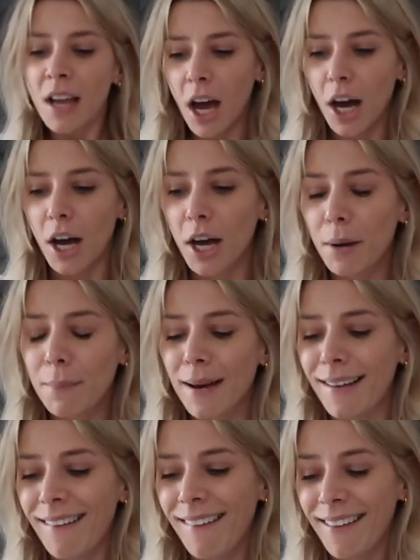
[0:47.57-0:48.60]

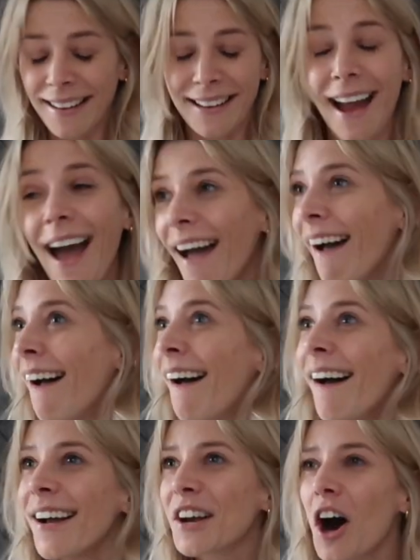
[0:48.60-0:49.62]
Yeah,
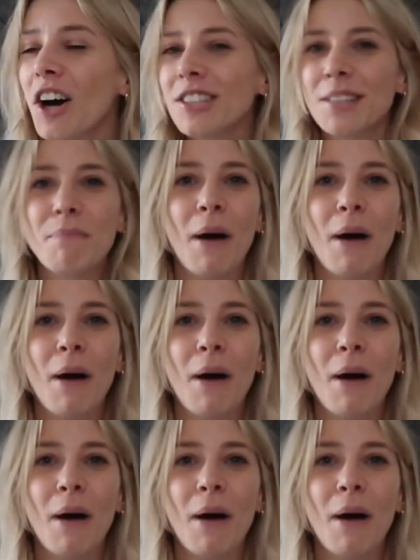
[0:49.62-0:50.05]
God,